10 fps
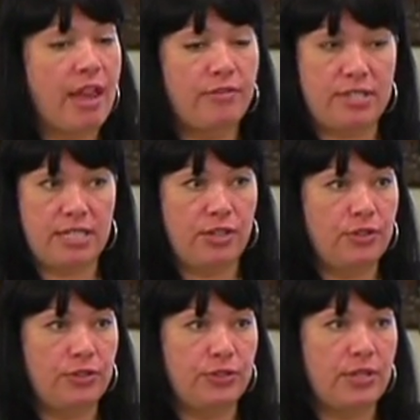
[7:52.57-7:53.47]
every
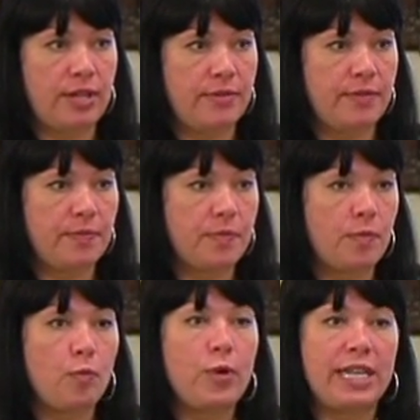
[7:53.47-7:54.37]
single
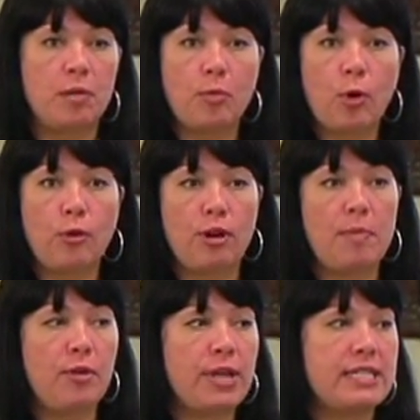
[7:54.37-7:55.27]
reading
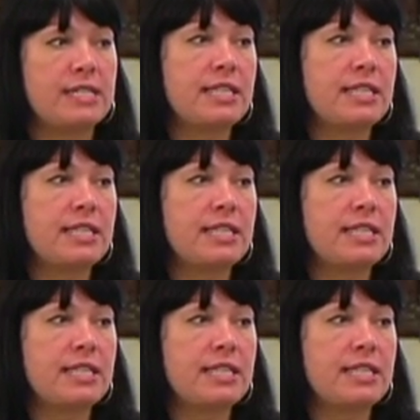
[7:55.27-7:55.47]
program there is.